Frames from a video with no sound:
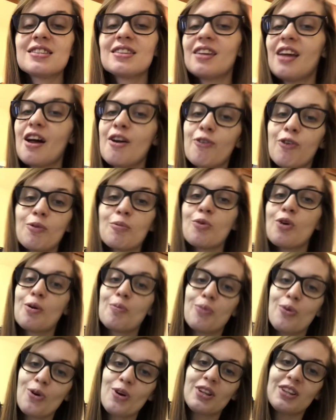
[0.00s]
in life were more
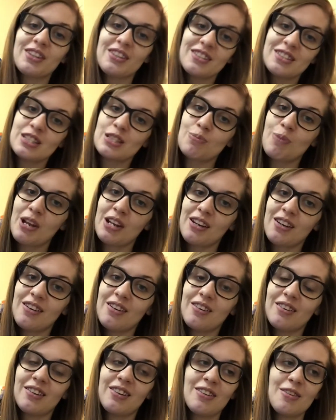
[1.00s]
important than
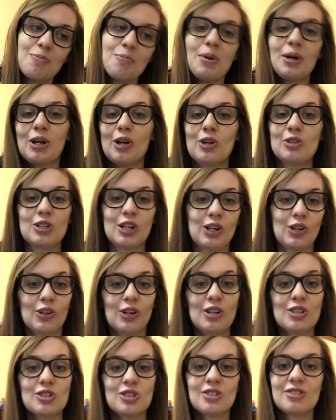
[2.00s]
spending money on
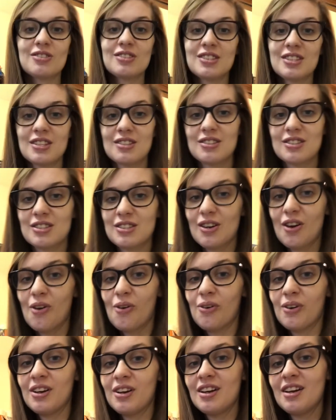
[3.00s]
decorations.
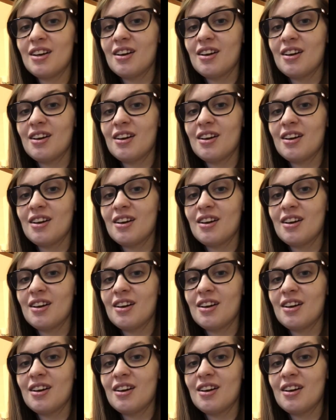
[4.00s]
So